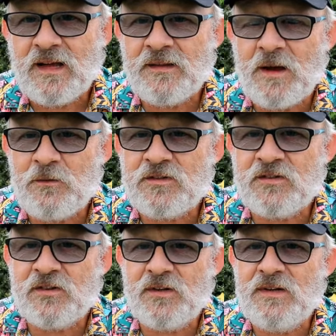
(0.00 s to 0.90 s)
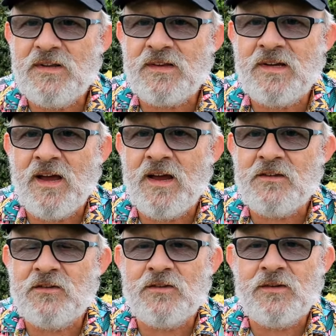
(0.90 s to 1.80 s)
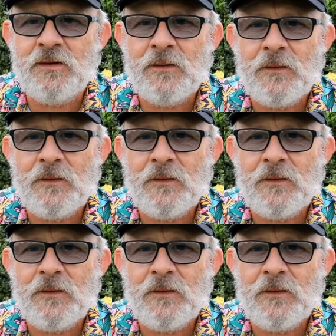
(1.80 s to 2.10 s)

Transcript: and that was certainly the case